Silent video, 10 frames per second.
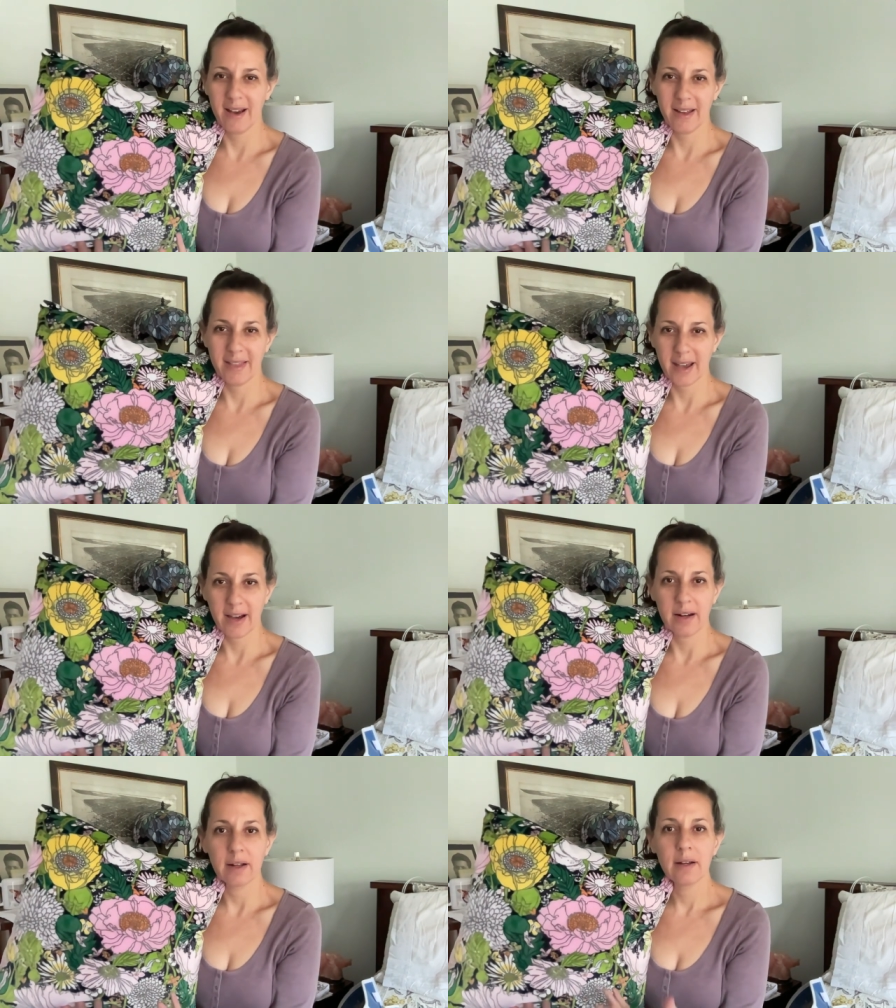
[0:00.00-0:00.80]
on
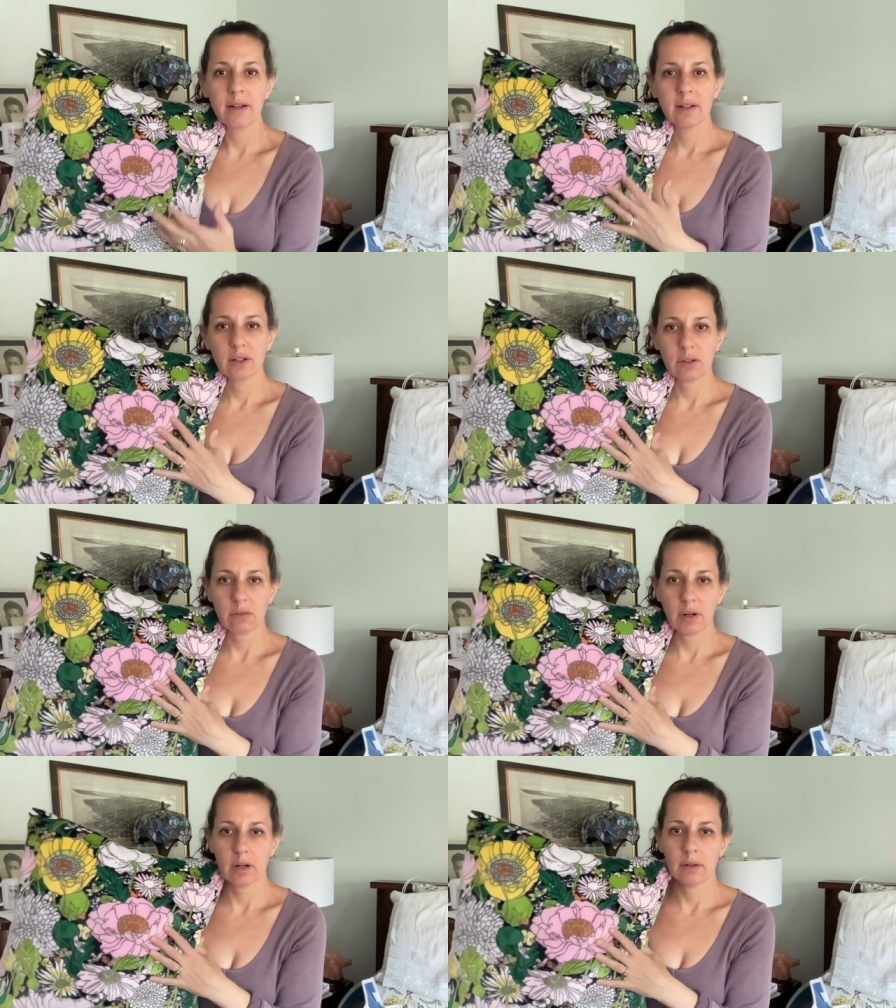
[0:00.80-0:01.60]
that
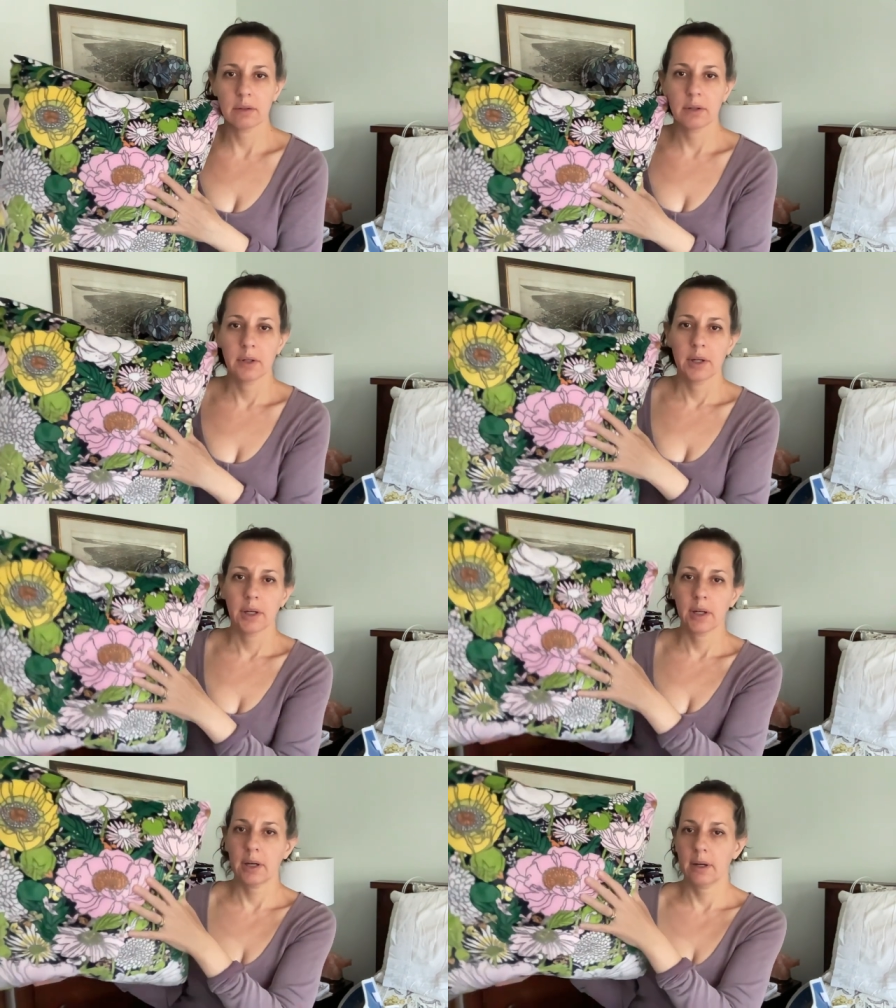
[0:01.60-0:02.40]
throw.
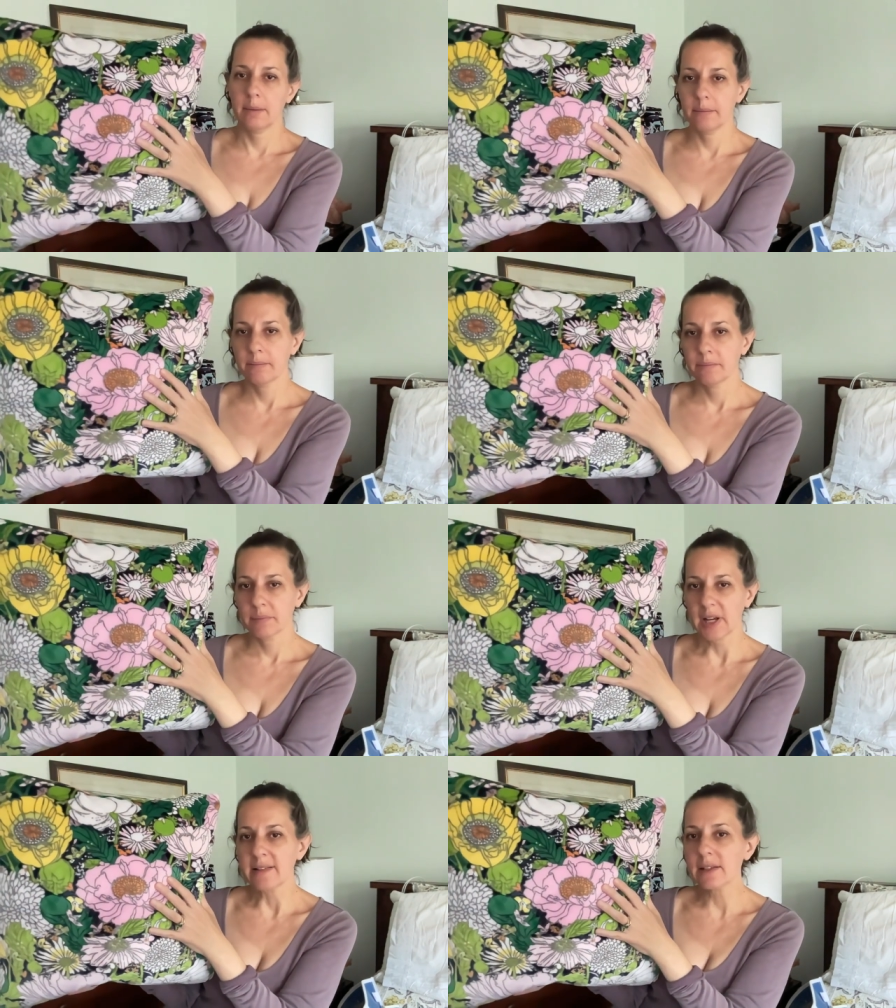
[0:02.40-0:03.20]
Um,
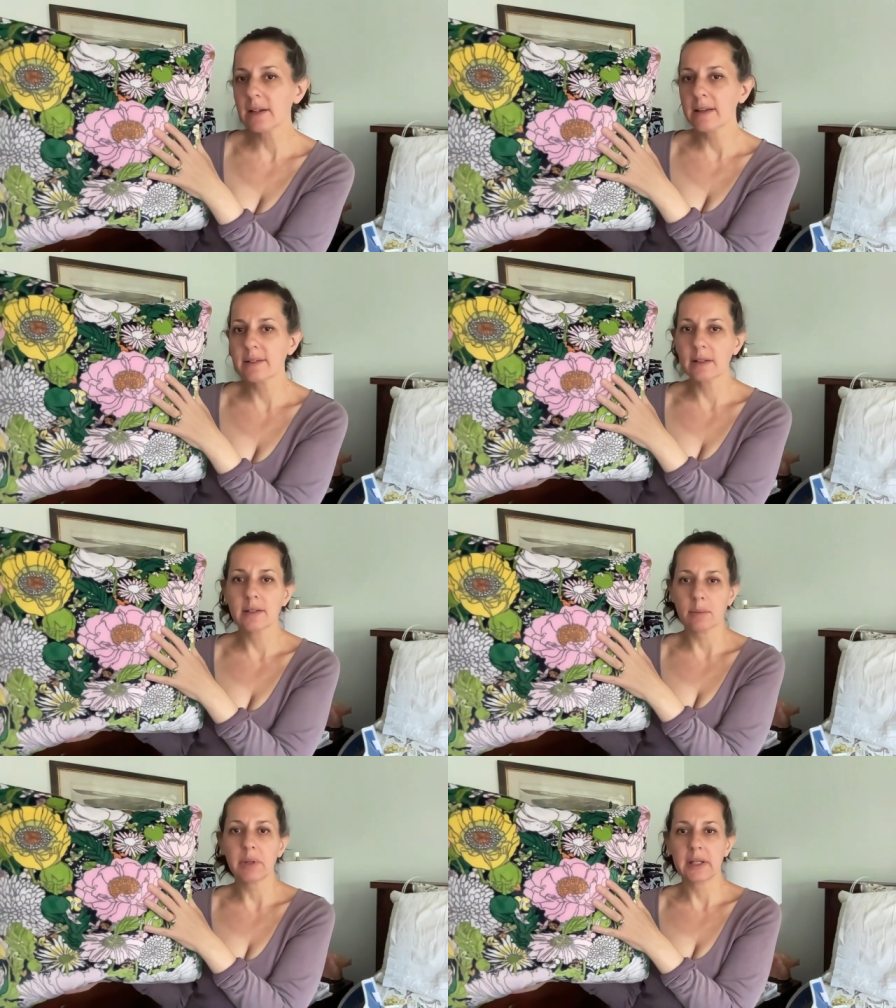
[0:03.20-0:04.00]
I still, I still
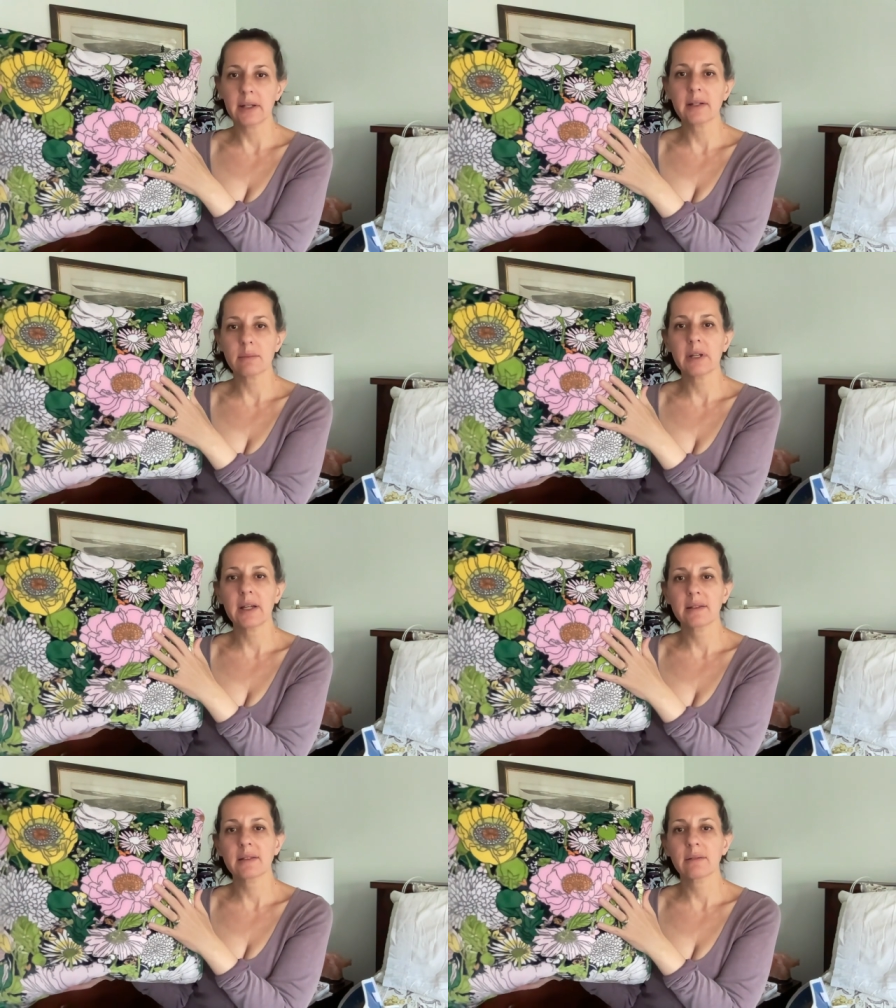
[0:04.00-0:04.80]
is appealing to me.
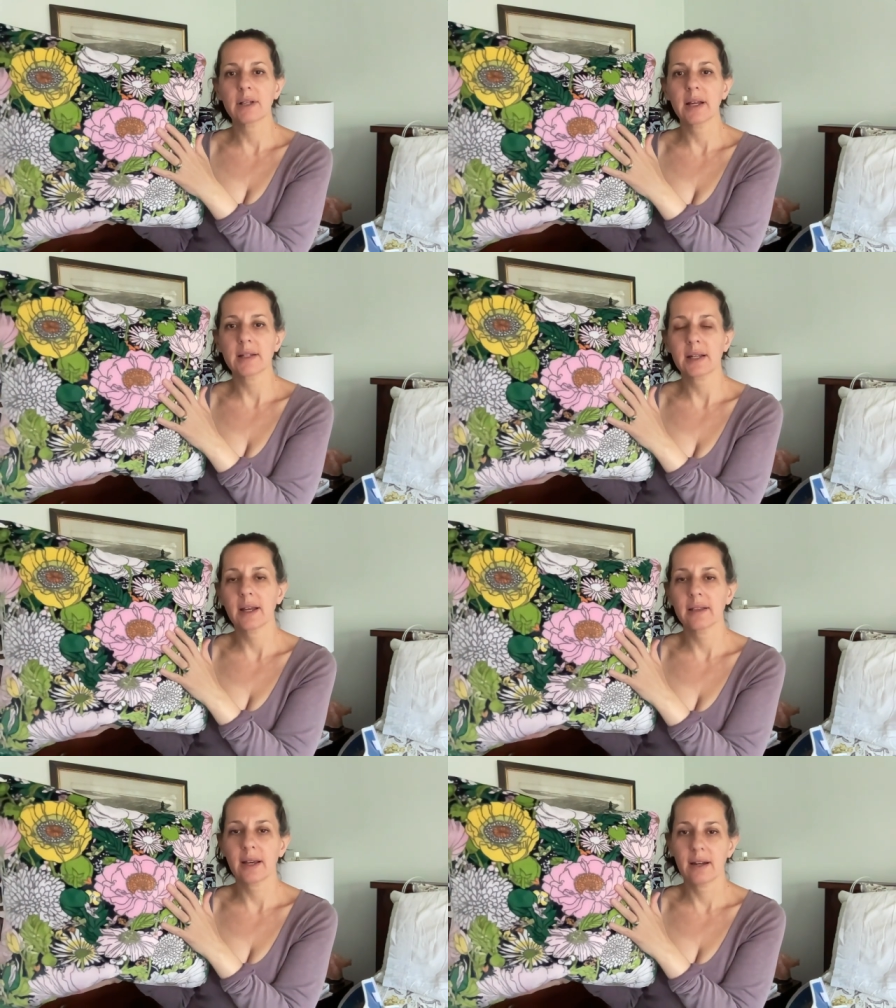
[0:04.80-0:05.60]
I still would like to
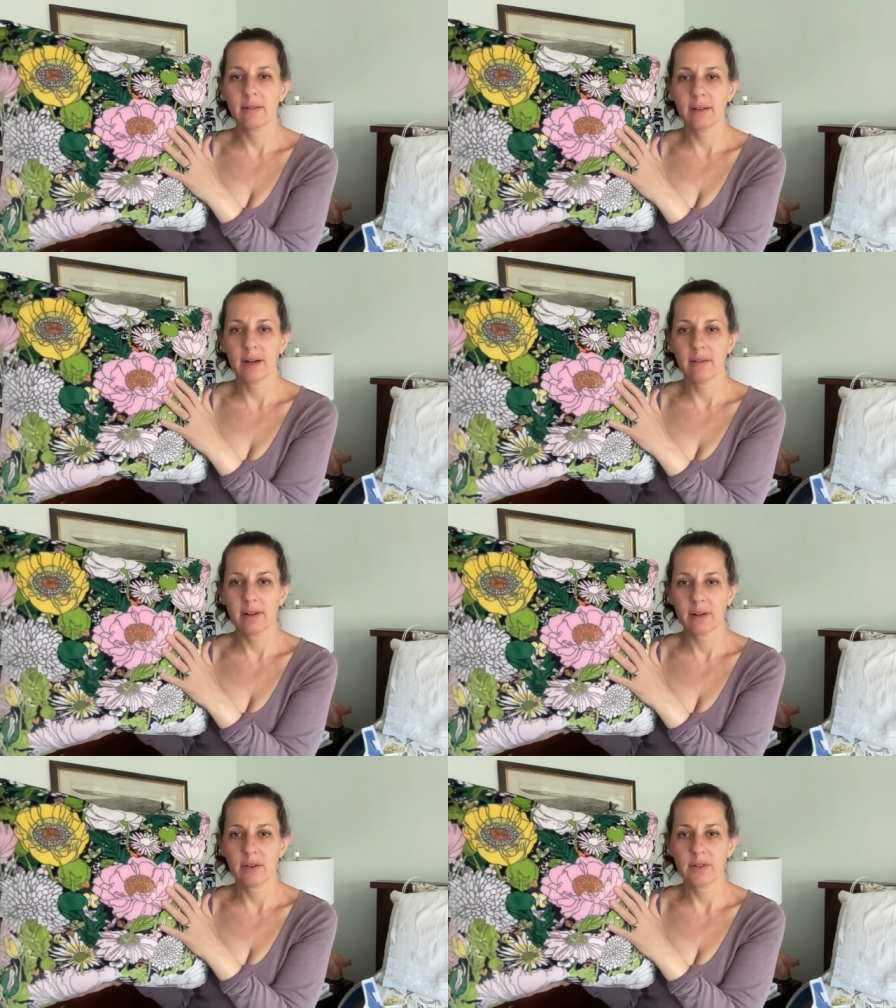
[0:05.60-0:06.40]
get that if it ever
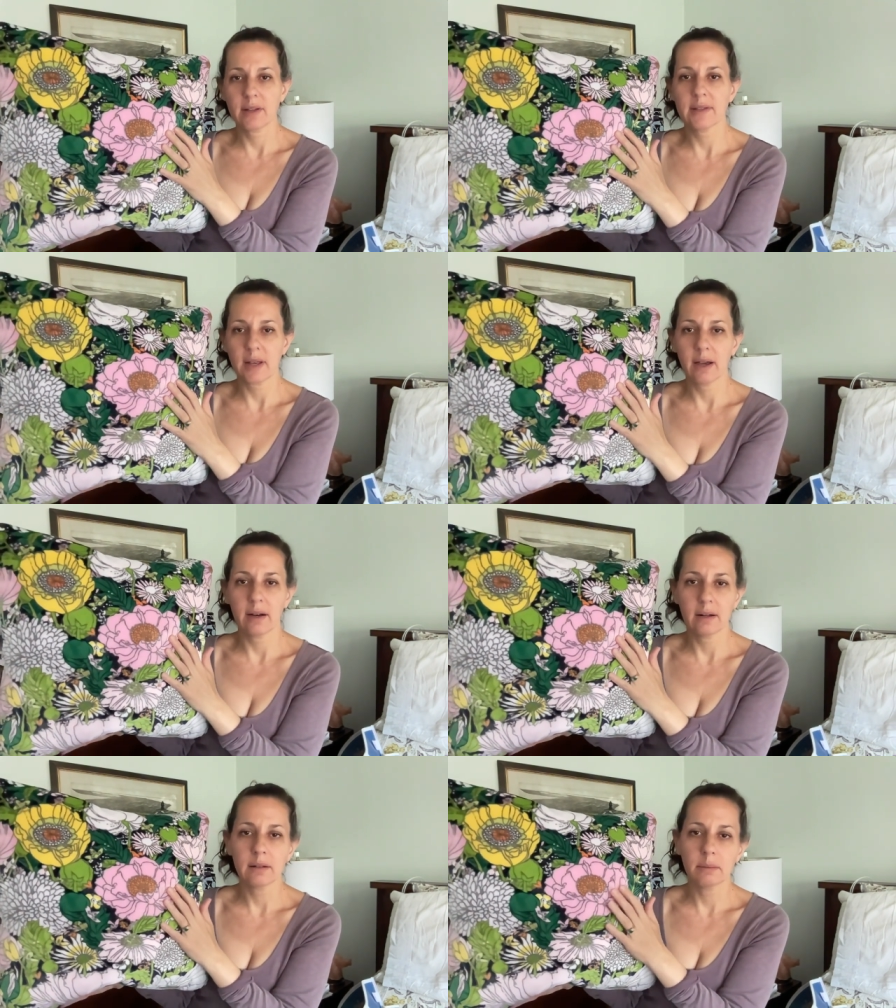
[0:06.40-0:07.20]
goes on sale.